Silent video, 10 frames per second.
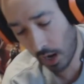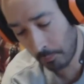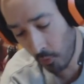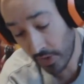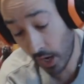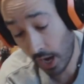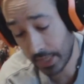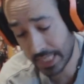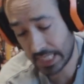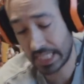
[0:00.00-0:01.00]
Uh, moving
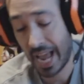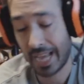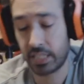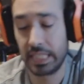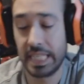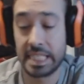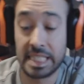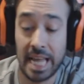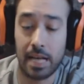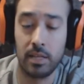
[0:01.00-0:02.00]
on, this is actually
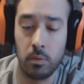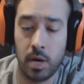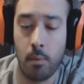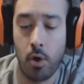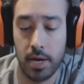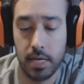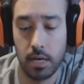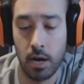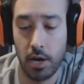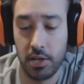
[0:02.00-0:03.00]
exactly what I
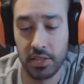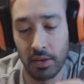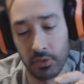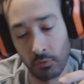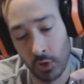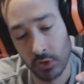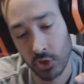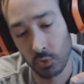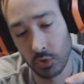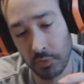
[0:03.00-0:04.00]
wanted, uh, the, the Run the
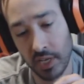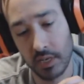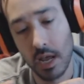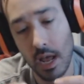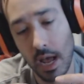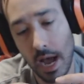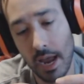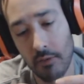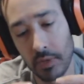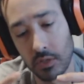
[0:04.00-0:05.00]
Jewels pin.
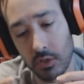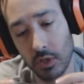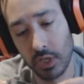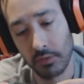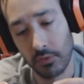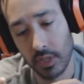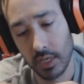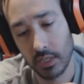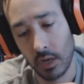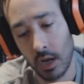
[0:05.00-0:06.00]
I have been searching for
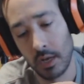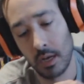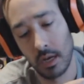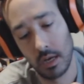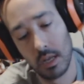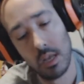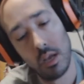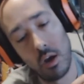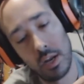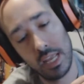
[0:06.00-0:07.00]
this on uh,
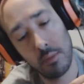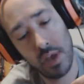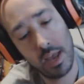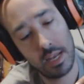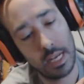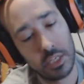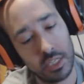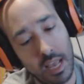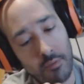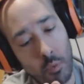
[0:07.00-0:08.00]
on eBay, and I
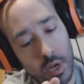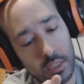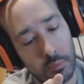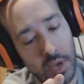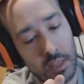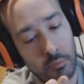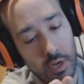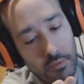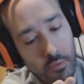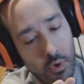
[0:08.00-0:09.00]
just haven't wanted to pay the
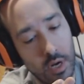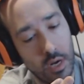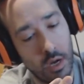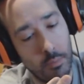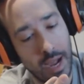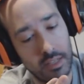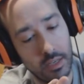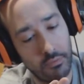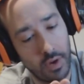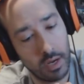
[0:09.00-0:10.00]
money for it. Um, I
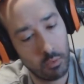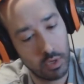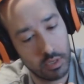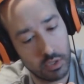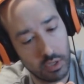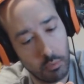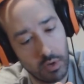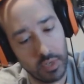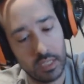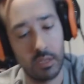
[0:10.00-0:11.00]
did find one
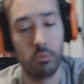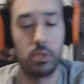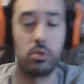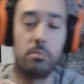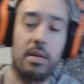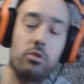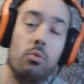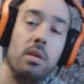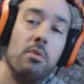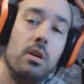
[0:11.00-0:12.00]
somewhat recent, which was about
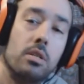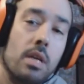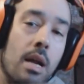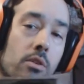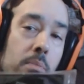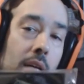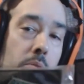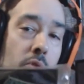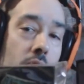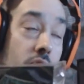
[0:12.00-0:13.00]
20 bucks, and I was about
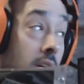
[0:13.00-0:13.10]
to pull the